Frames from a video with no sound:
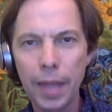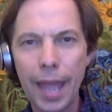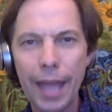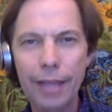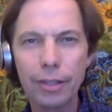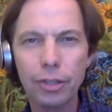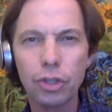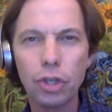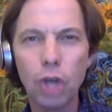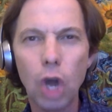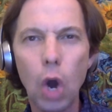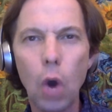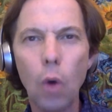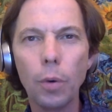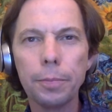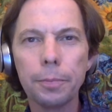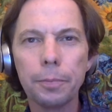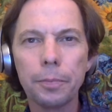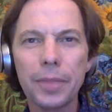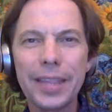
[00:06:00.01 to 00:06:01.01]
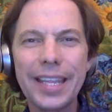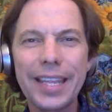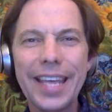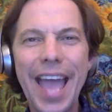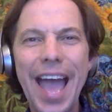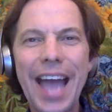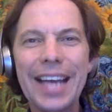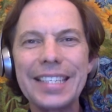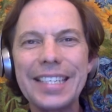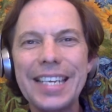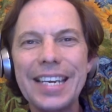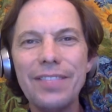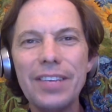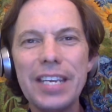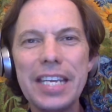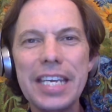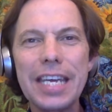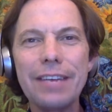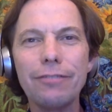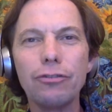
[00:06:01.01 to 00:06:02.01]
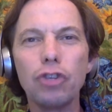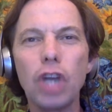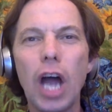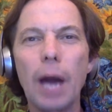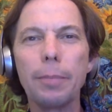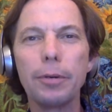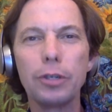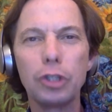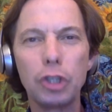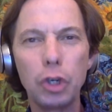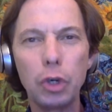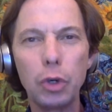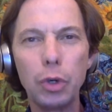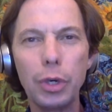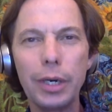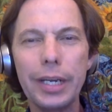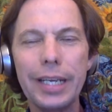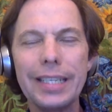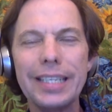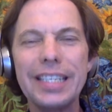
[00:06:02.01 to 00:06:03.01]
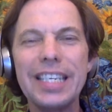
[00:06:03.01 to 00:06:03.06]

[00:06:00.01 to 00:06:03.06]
And so the activity gives you an opportunity to